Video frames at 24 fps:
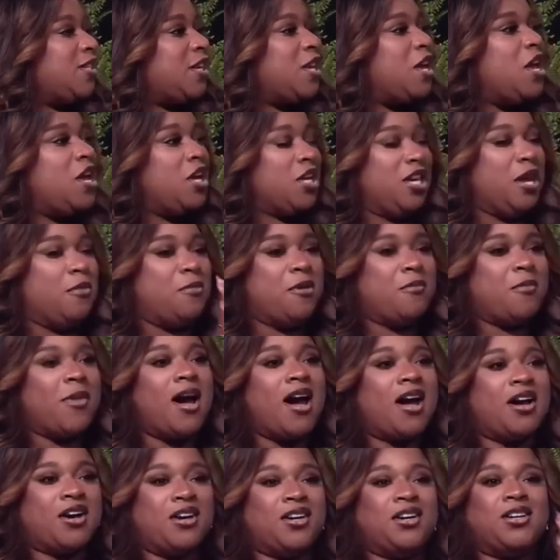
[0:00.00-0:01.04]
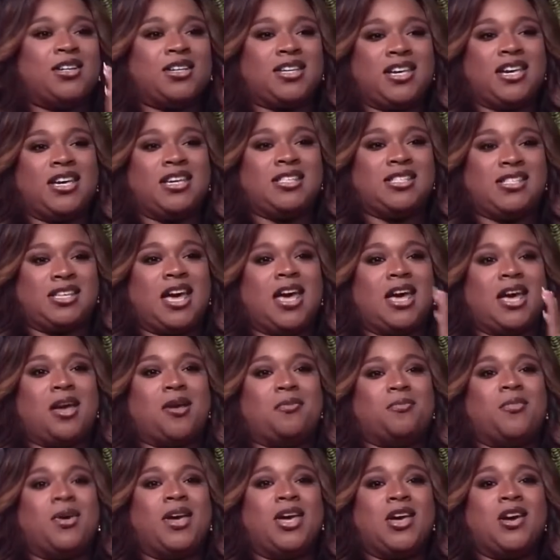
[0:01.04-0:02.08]
Give me my cookies
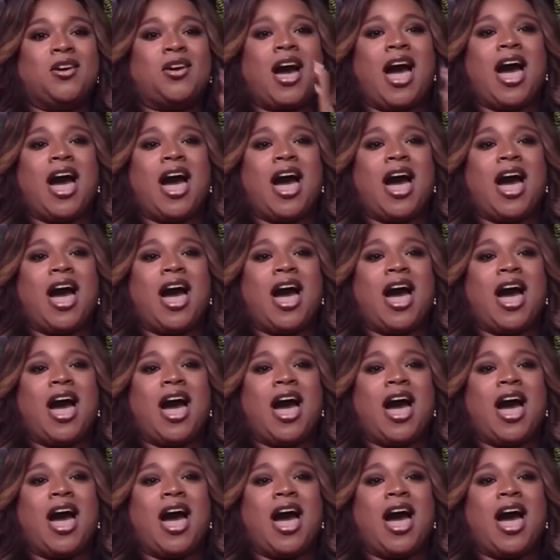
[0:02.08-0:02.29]
and milk.